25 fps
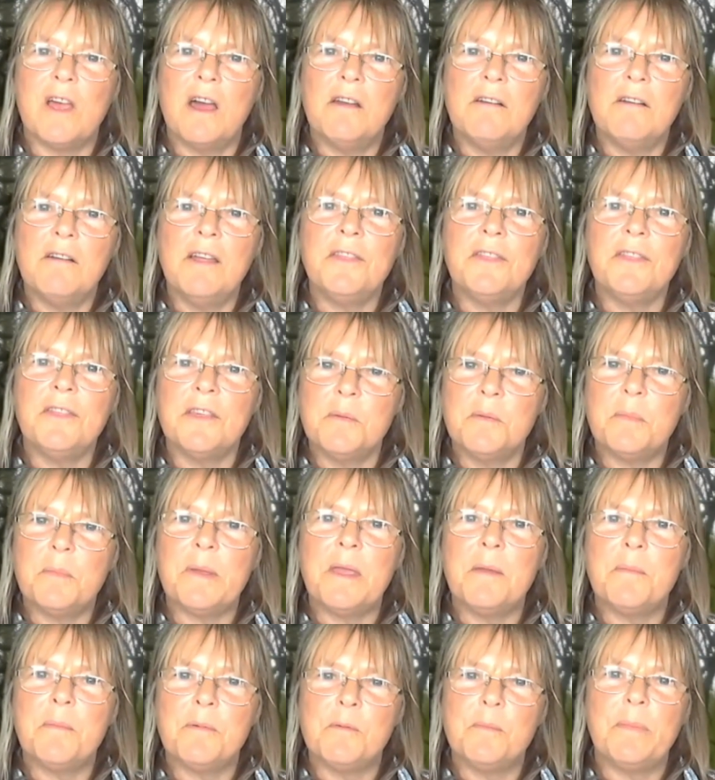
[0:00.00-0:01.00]
I think
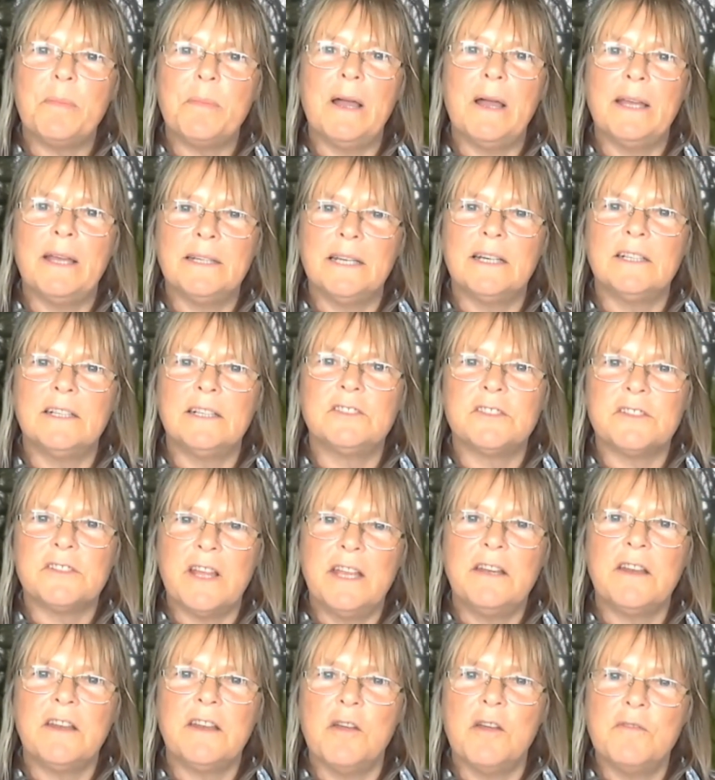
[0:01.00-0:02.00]
people, by and large, they
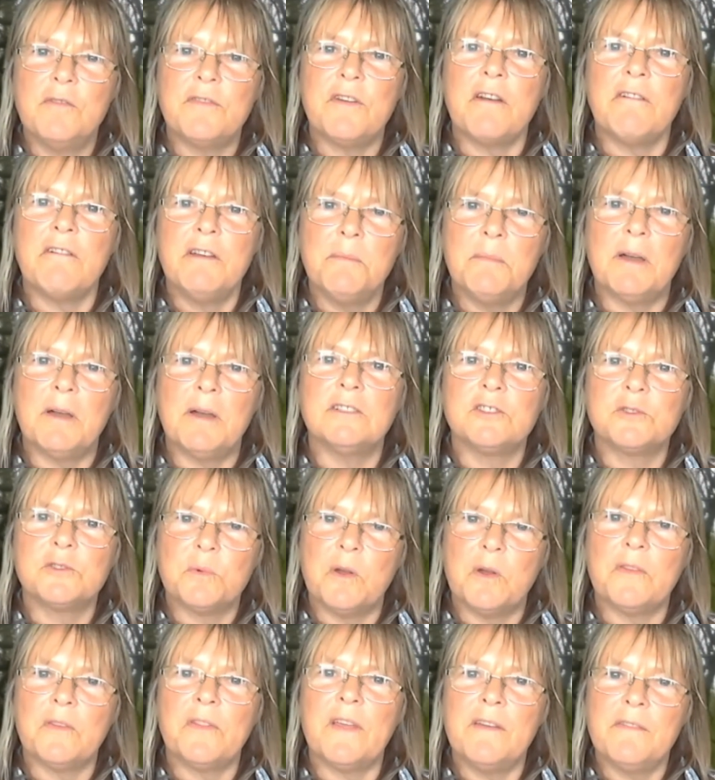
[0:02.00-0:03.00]
know very much
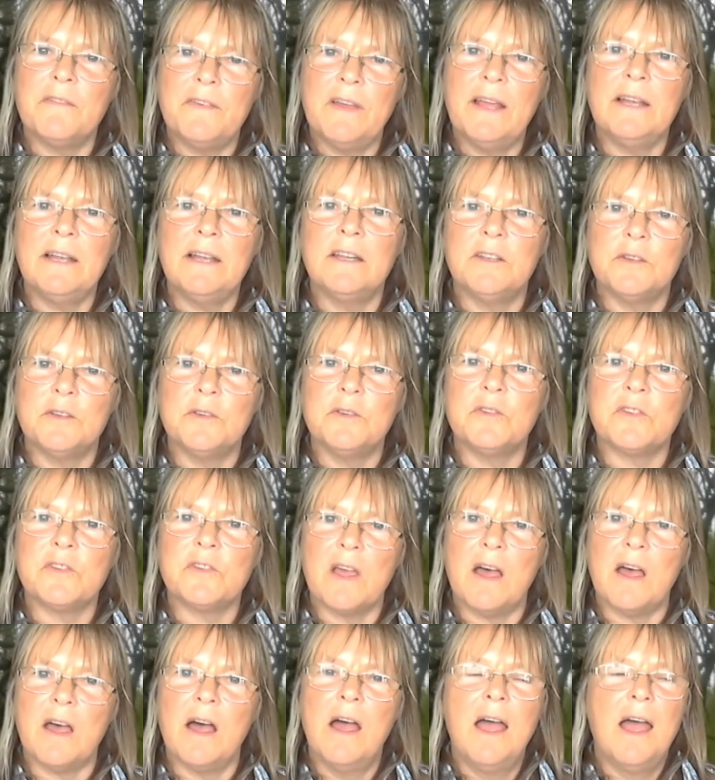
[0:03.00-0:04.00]
what their values
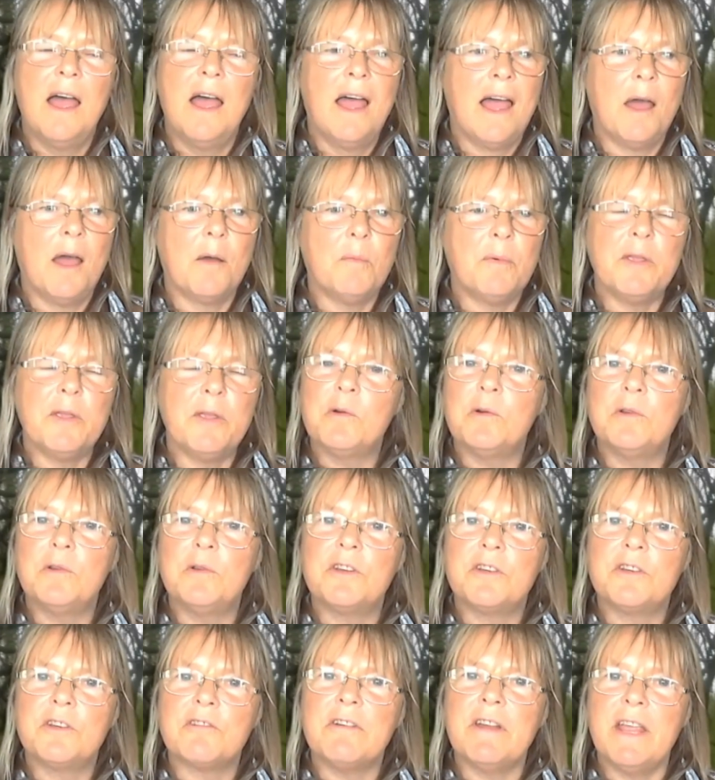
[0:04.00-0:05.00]
are. And we all
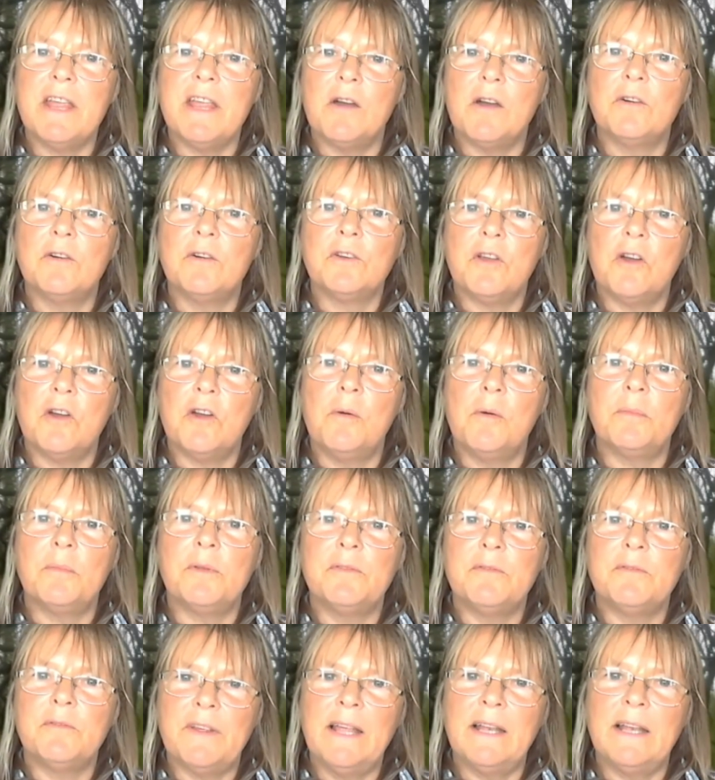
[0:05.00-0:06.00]
agree on common
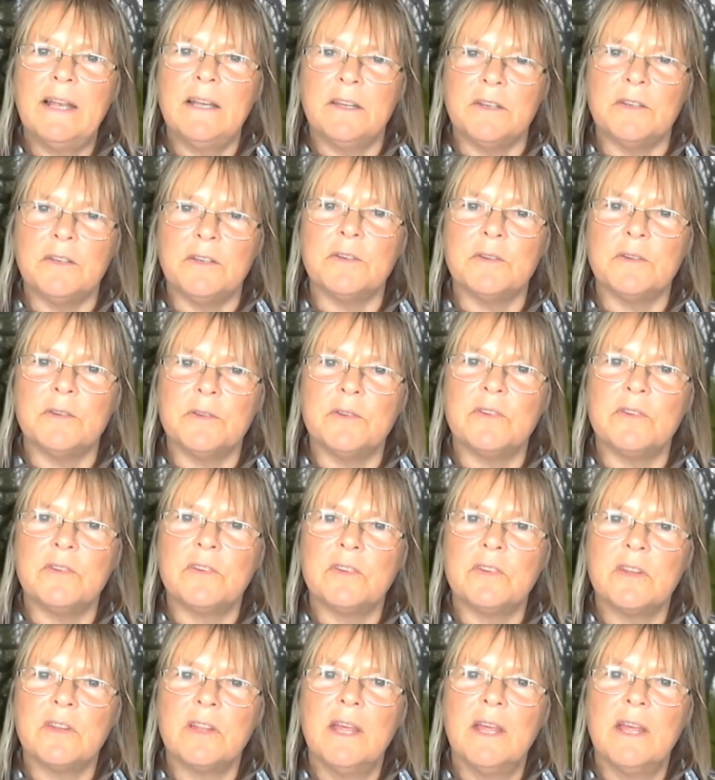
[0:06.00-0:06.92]
values.